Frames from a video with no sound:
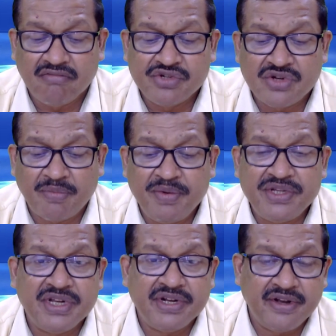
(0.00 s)

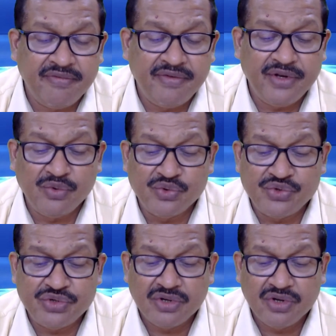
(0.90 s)
sufficient
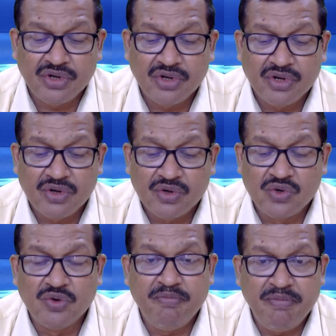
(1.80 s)
revenues
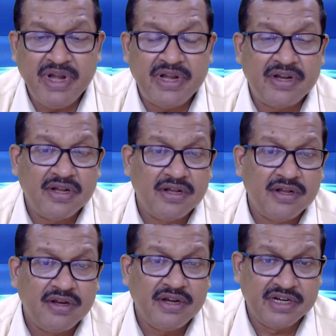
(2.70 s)
to meet
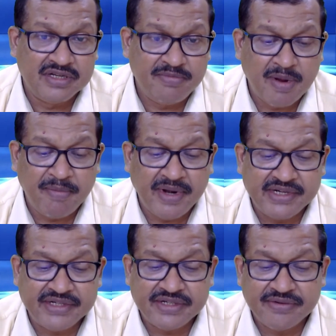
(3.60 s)
its
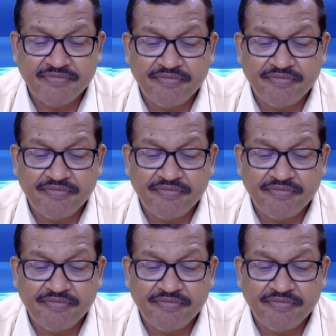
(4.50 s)
payments.